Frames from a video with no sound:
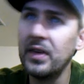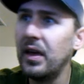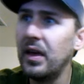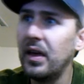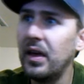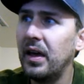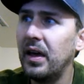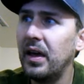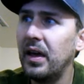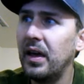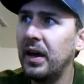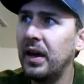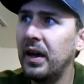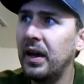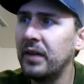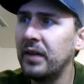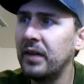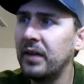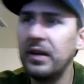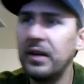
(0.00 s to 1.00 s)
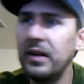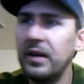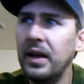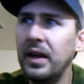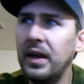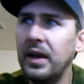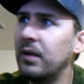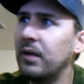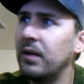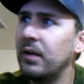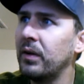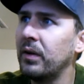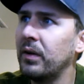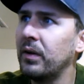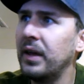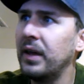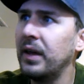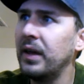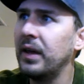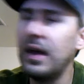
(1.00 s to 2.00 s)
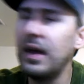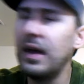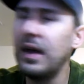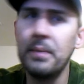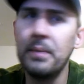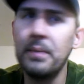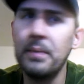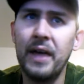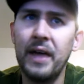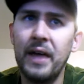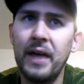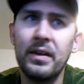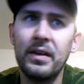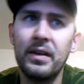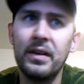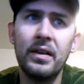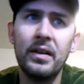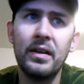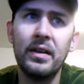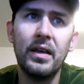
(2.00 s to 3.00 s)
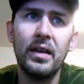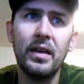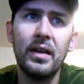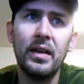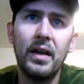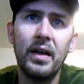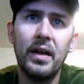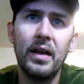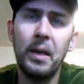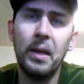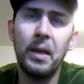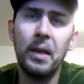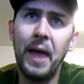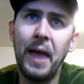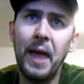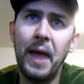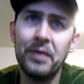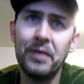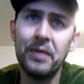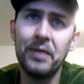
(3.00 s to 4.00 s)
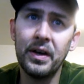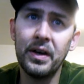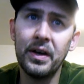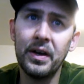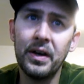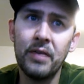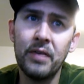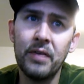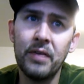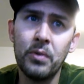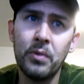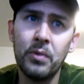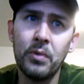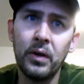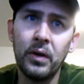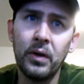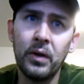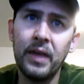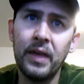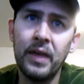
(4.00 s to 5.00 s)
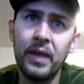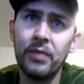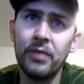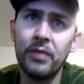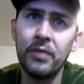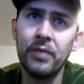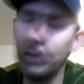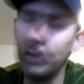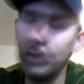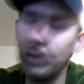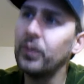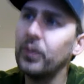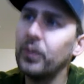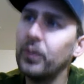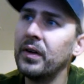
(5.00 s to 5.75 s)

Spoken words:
and it really impacted Africa for looking for gold.